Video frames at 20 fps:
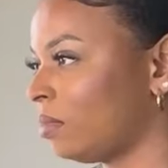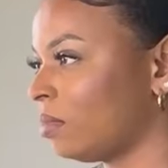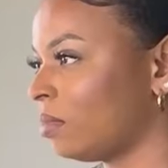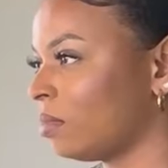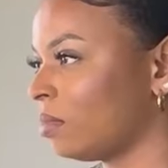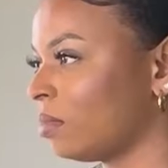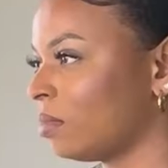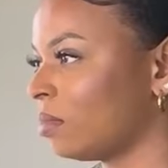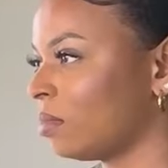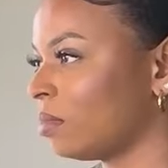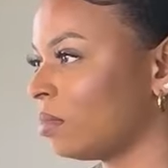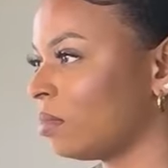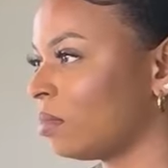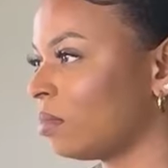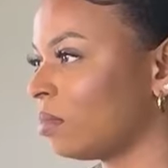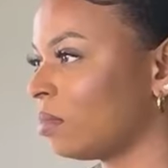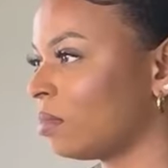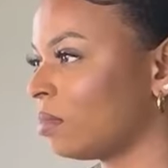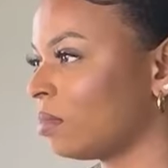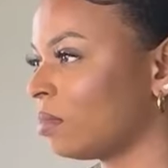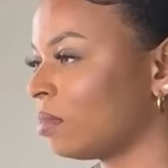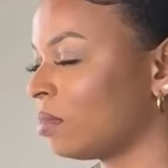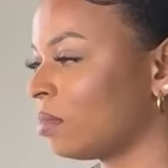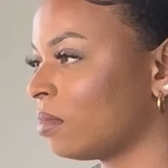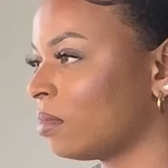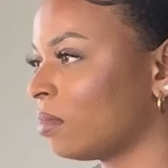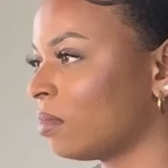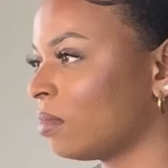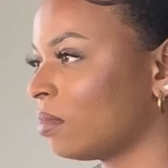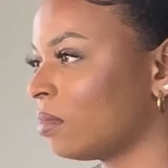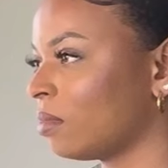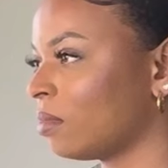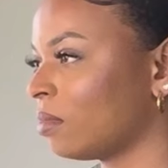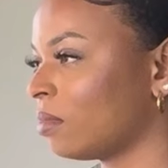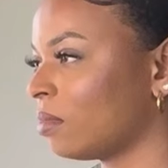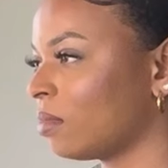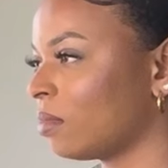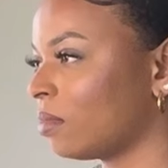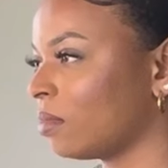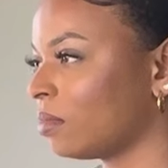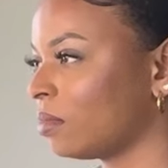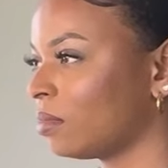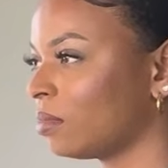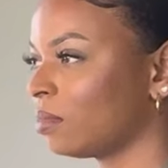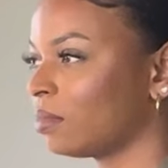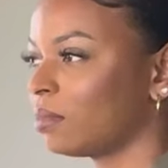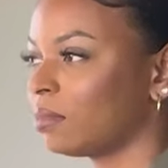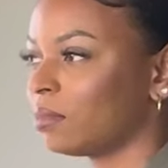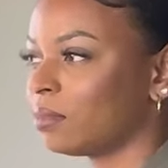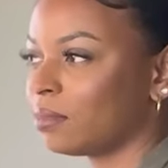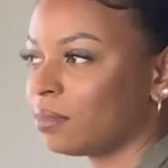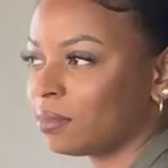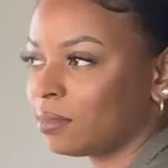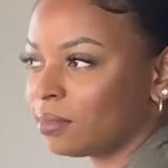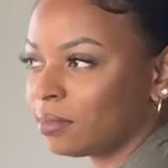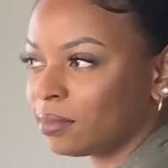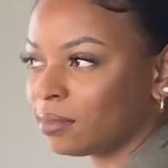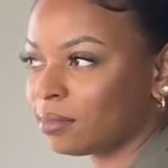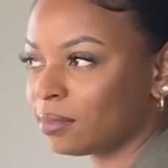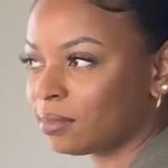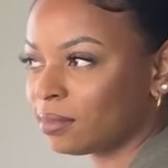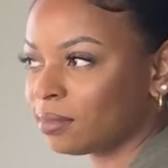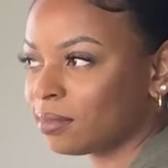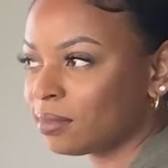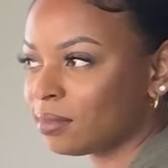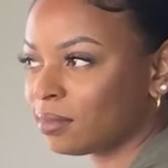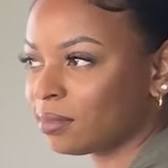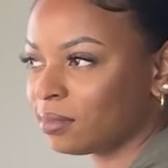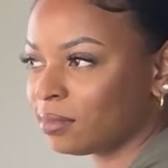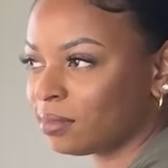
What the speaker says: Nobody speaks.